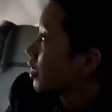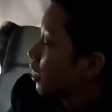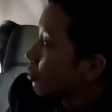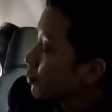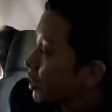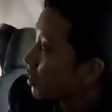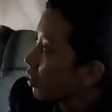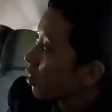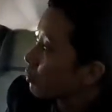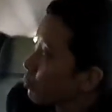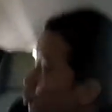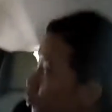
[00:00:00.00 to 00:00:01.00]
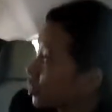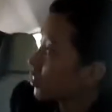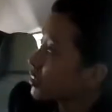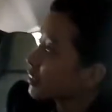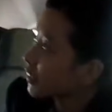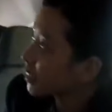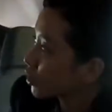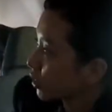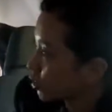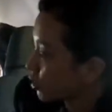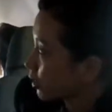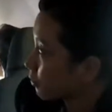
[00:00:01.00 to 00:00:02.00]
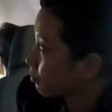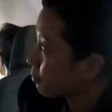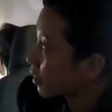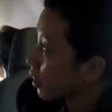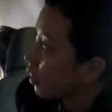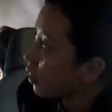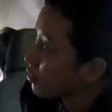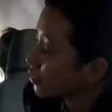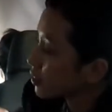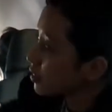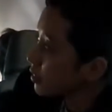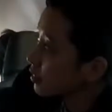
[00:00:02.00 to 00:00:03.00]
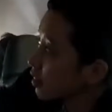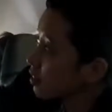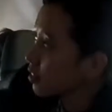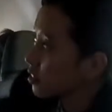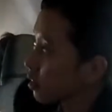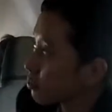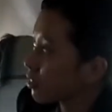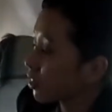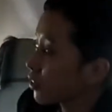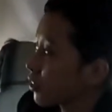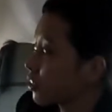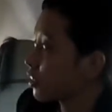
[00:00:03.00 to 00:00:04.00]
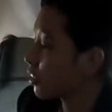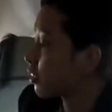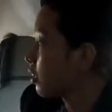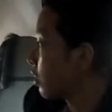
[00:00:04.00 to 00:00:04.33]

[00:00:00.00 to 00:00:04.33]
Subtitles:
And we are now approaching a T junction. And you can see there is a stop sign here